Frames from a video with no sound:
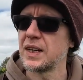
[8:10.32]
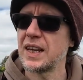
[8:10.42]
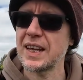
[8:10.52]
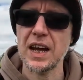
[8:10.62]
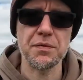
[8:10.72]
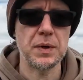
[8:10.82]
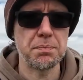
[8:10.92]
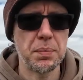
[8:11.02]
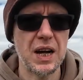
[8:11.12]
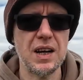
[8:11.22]
It gave me
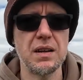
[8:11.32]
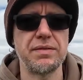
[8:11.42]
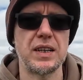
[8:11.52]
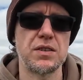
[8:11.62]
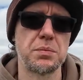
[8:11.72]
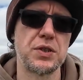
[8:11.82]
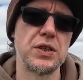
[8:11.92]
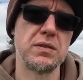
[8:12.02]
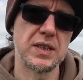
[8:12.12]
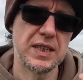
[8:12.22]
perfect
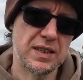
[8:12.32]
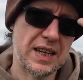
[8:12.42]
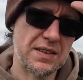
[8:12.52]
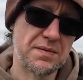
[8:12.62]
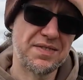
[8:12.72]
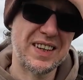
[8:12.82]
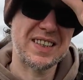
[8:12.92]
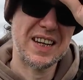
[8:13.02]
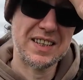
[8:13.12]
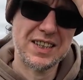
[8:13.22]
opportunity to get some
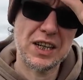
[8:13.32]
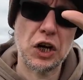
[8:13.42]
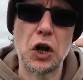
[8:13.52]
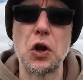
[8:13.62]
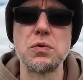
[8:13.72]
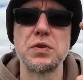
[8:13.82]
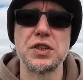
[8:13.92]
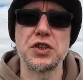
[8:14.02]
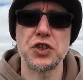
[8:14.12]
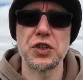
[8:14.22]
fantastic
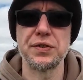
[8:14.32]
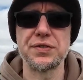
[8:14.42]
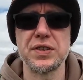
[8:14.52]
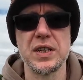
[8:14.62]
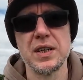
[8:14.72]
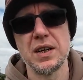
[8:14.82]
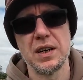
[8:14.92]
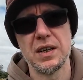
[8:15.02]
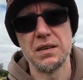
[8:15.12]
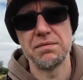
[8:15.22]
closer shots
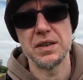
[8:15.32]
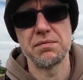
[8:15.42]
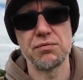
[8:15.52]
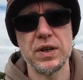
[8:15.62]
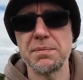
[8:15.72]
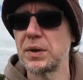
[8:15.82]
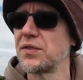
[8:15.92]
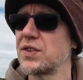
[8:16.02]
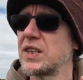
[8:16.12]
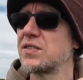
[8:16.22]
of reed
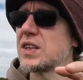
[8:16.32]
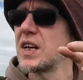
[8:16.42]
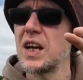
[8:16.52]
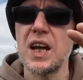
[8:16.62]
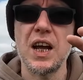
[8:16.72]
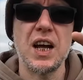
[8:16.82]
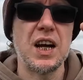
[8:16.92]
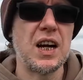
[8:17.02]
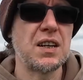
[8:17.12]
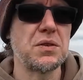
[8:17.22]
buntings.
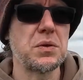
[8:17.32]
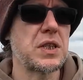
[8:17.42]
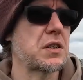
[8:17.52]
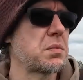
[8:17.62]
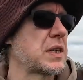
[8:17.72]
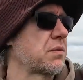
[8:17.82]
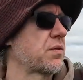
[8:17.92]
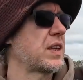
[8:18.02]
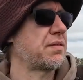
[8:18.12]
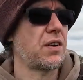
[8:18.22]
And also as well,
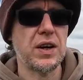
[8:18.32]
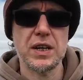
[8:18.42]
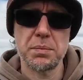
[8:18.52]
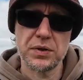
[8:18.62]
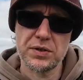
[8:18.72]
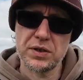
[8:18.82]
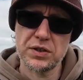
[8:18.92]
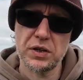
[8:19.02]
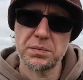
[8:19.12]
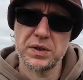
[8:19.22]
they're flying up onto the
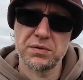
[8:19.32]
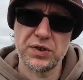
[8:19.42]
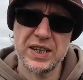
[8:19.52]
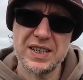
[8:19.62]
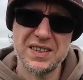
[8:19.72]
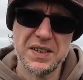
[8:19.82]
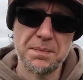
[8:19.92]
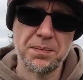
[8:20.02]
tops of the reeds